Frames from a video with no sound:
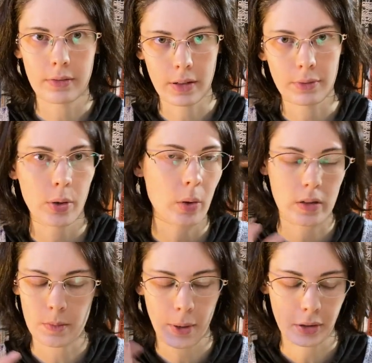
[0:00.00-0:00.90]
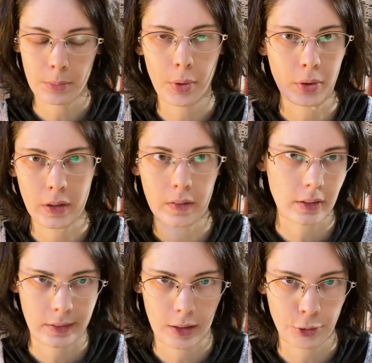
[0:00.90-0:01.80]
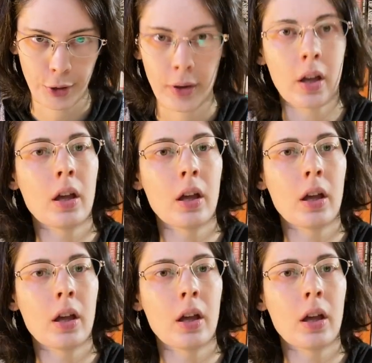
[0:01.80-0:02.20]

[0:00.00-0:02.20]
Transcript: info on spell components, etc.